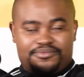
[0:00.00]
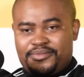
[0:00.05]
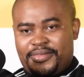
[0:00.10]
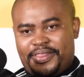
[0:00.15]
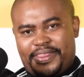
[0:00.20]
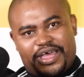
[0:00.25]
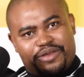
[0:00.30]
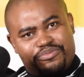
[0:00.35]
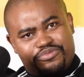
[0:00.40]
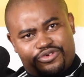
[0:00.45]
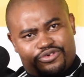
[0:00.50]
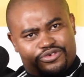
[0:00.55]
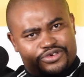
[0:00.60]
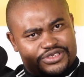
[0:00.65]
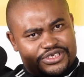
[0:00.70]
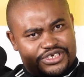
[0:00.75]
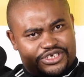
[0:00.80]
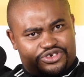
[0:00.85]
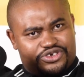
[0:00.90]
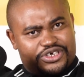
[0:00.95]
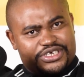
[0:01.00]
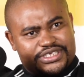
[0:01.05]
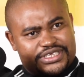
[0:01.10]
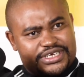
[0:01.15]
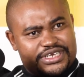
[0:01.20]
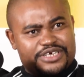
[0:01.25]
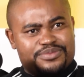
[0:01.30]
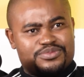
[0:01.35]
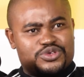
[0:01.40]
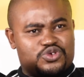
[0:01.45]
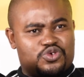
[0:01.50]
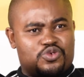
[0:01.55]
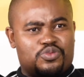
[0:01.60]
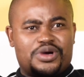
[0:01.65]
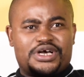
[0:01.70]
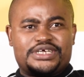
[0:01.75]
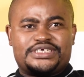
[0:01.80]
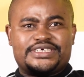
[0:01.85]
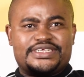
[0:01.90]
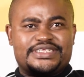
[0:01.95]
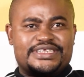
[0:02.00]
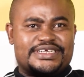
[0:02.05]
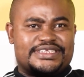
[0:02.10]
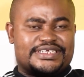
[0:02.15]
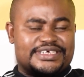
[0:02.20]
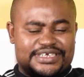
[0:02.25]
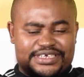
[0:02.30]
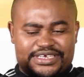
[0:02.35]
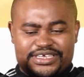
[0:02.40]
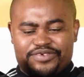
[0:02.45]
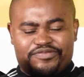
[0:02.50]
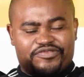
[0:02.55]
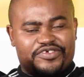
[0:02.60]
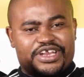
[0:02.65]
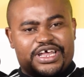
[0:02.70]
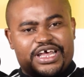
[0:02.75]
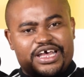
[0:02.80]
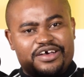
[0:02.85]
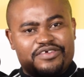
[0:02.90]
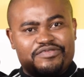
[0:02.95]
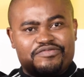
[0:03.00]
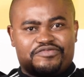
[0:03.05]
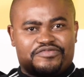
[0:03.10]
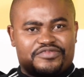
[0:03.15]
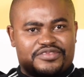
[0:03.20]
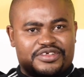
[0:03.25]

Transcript: And because they trusted him so much and they didn't even have the